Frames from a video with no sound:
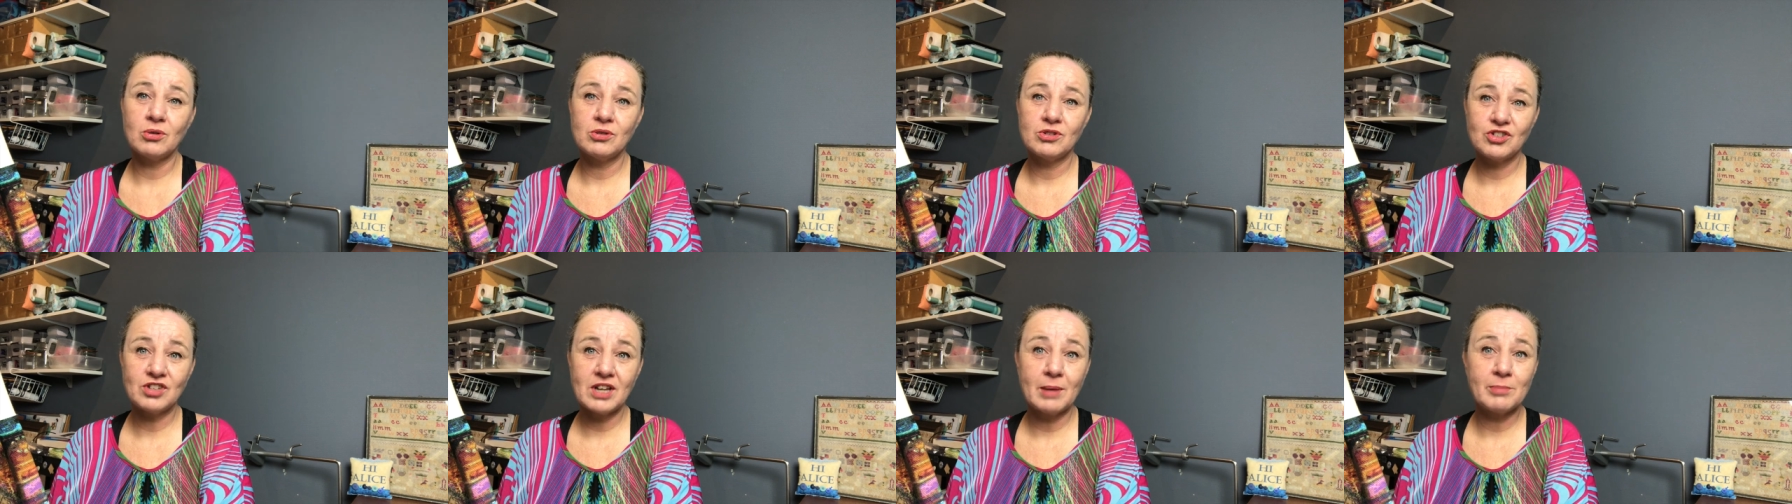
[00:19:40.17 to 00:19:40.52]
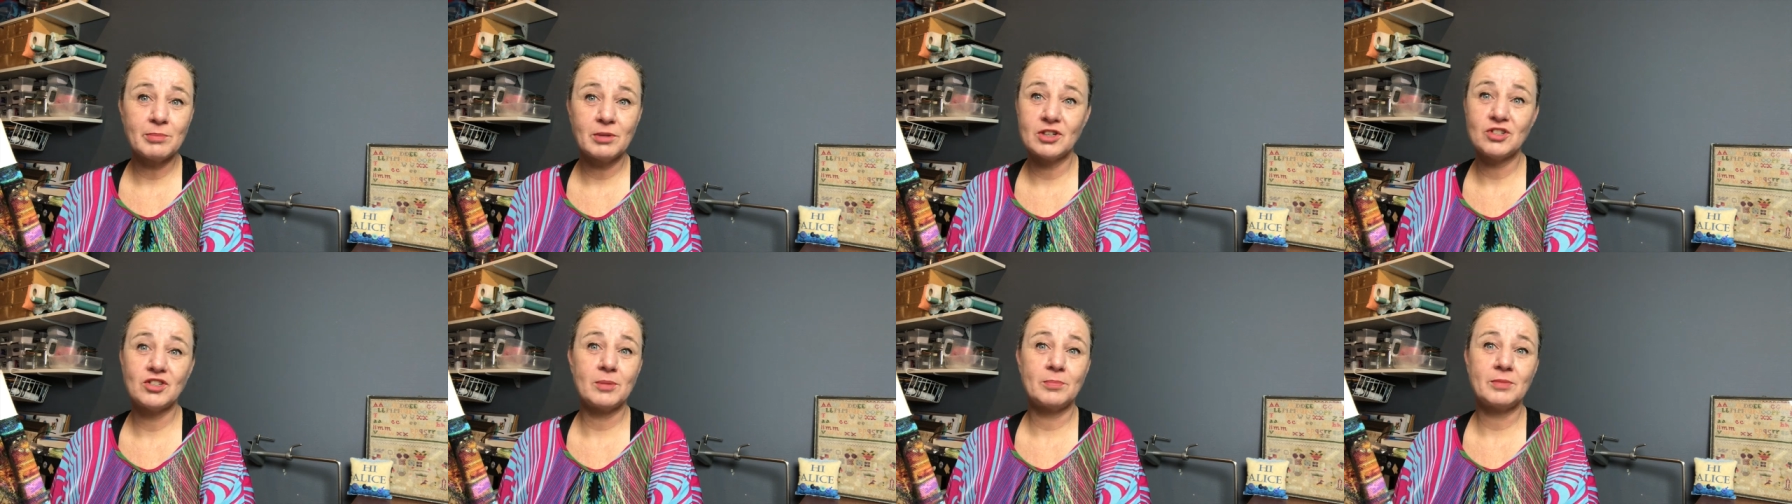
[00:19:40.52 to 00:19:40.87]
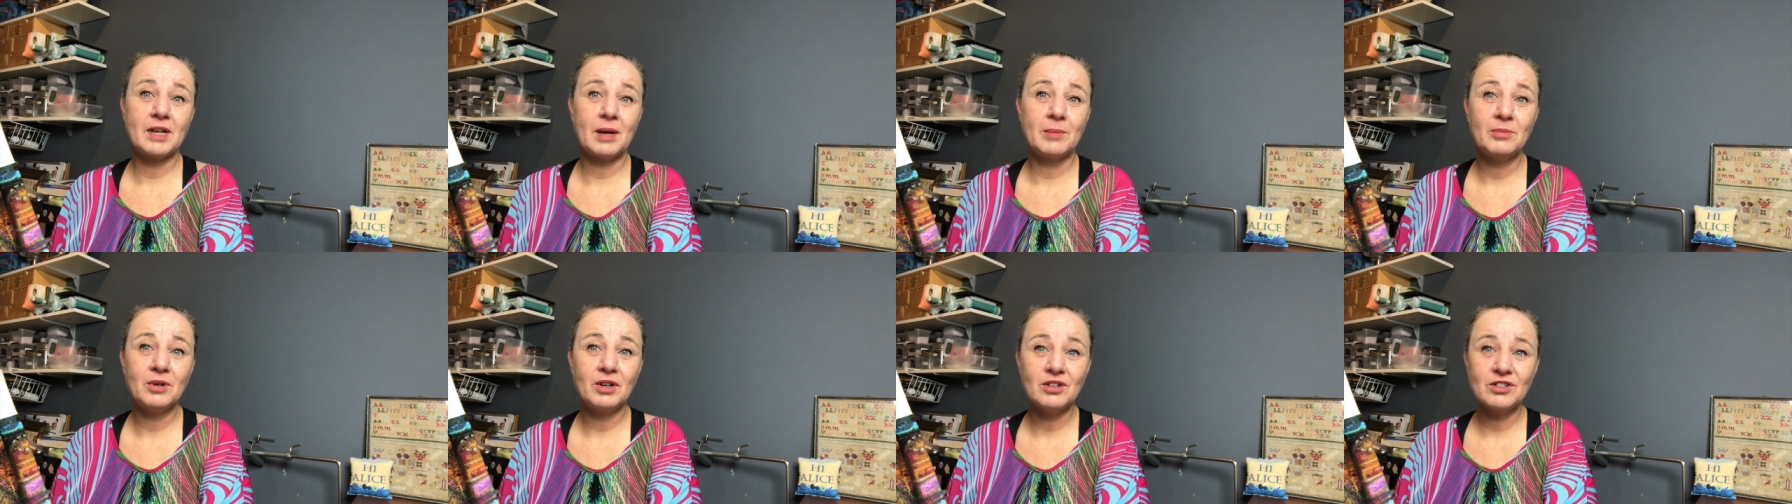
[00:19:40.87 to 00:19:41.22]
Sampler
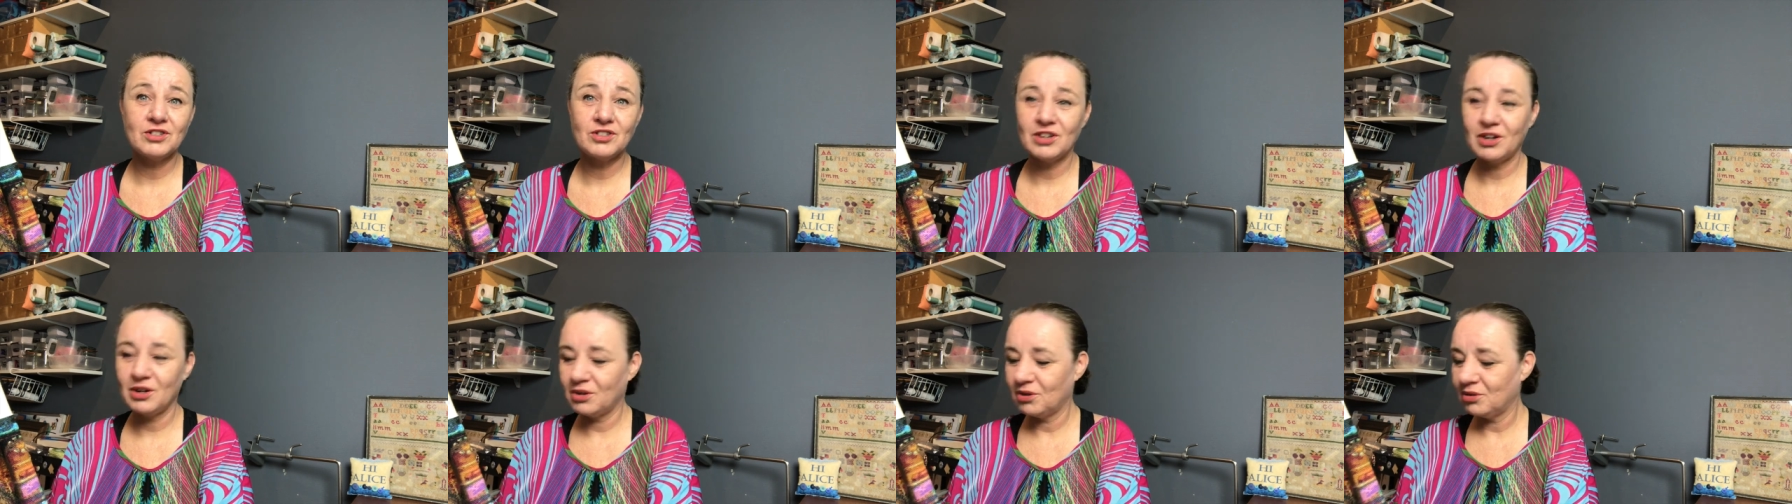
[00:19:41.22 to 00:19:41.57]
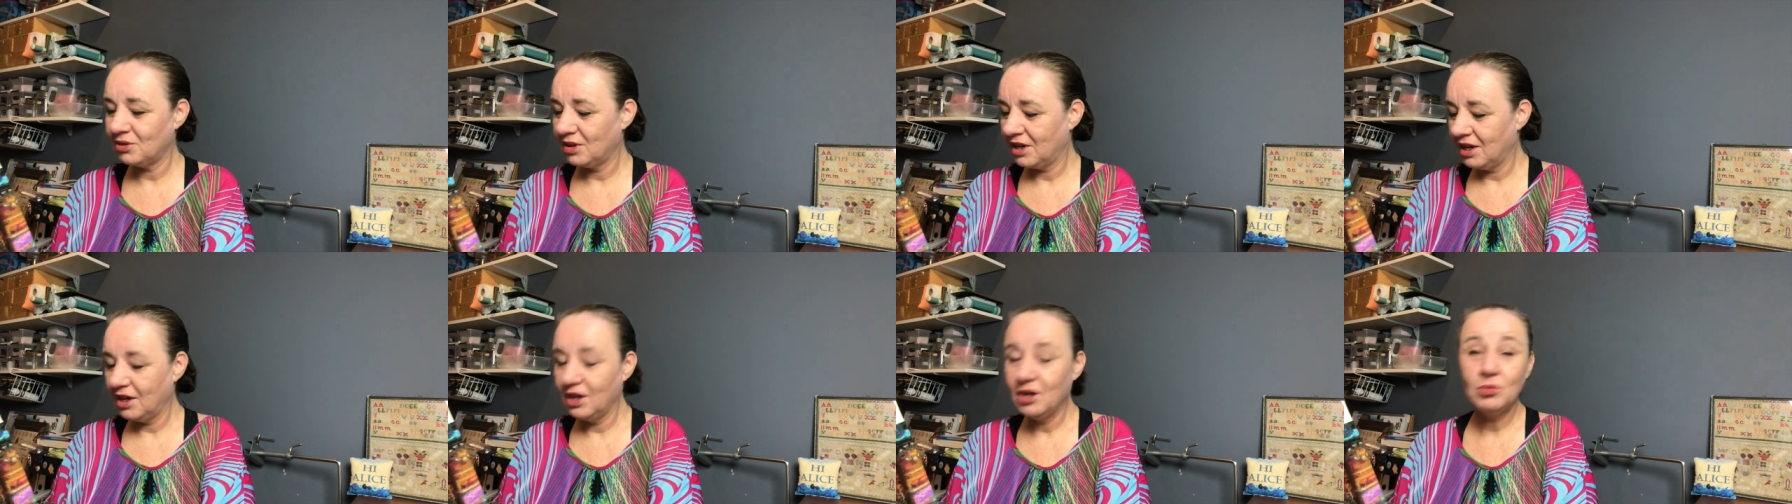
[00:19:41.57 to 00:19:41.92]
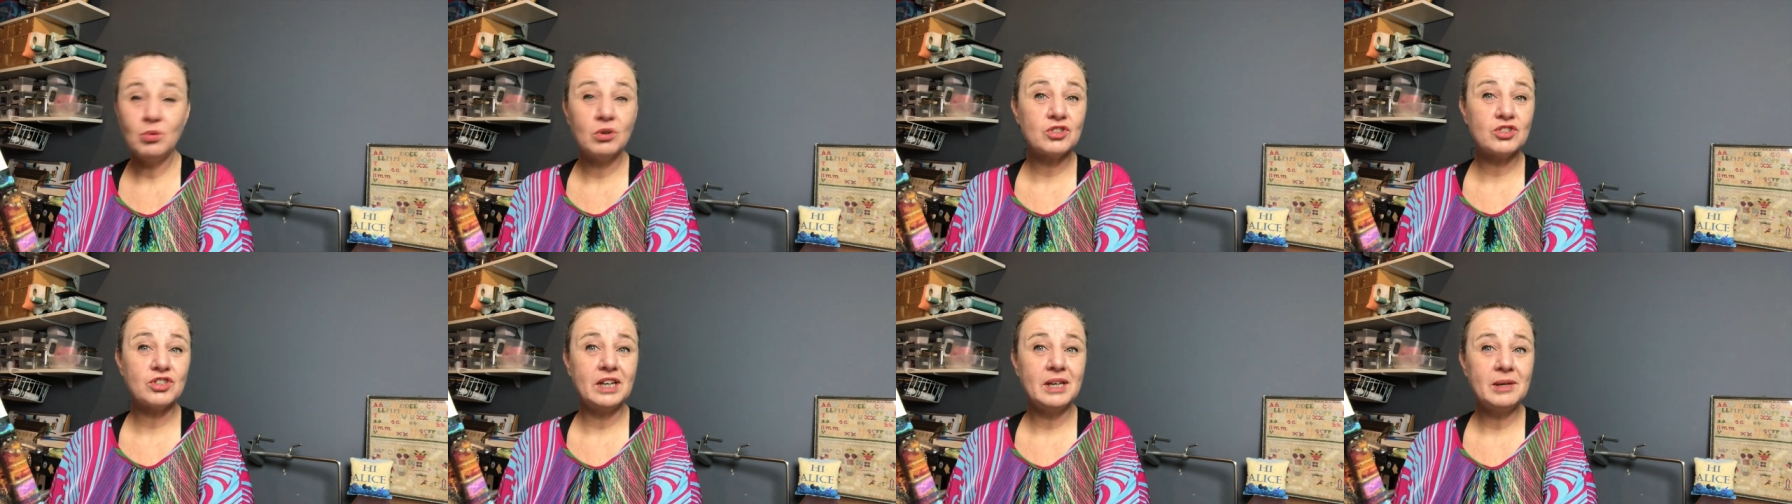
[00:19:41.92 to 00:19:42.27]
September. So we'll
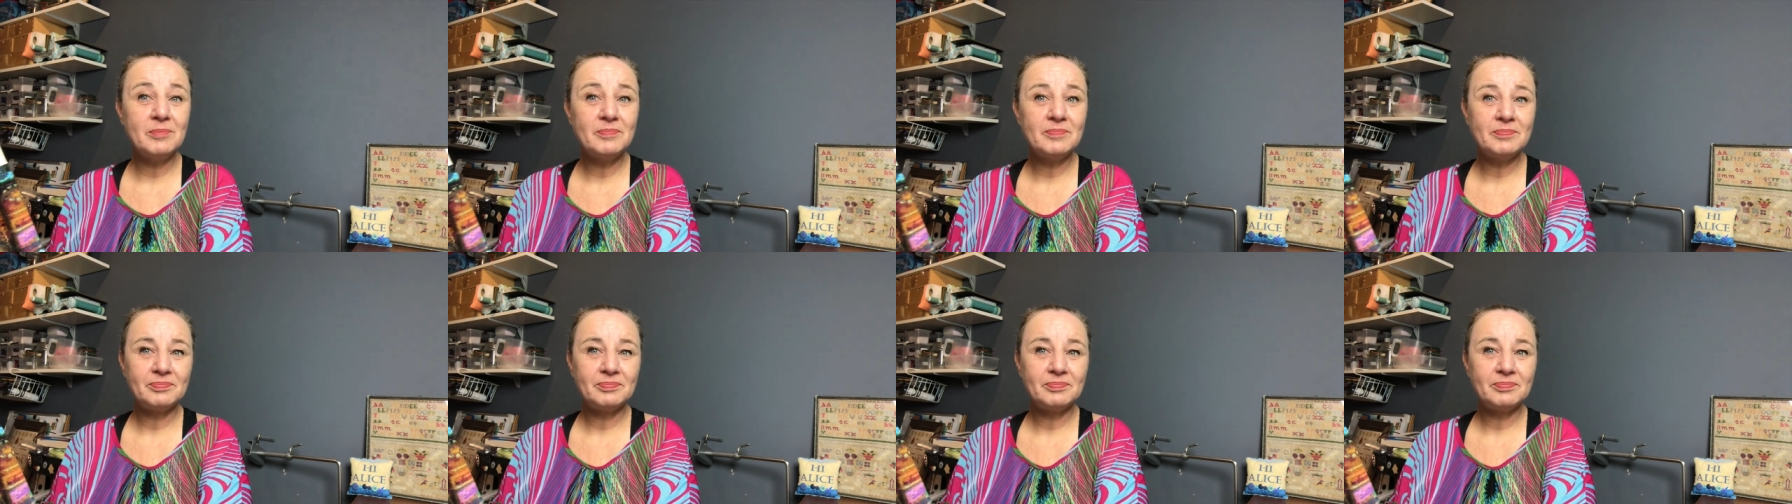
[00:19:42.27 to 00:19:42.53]
see.